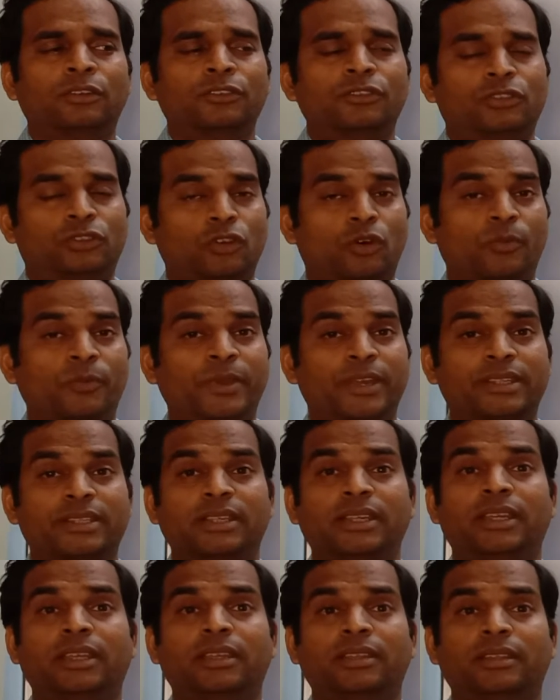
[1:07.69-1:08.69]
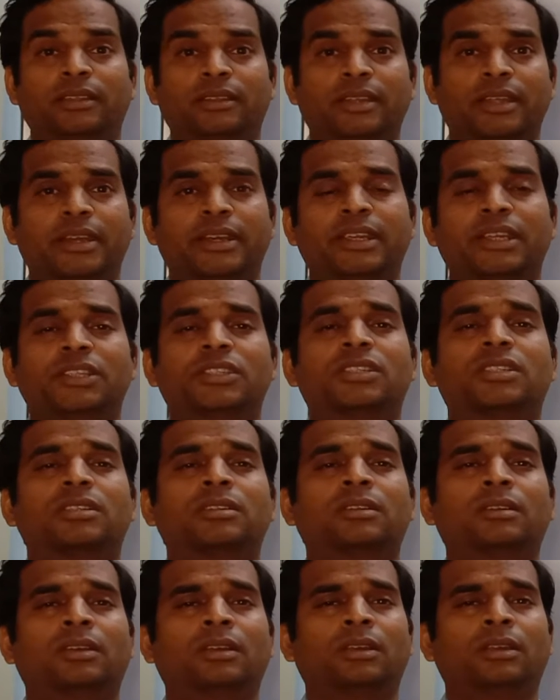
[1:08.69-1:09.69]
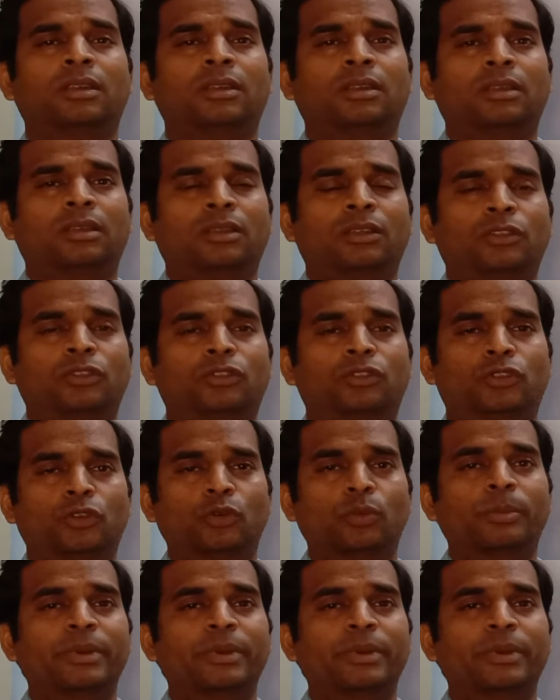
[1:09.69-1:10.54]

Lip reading: So, obviously, they reach through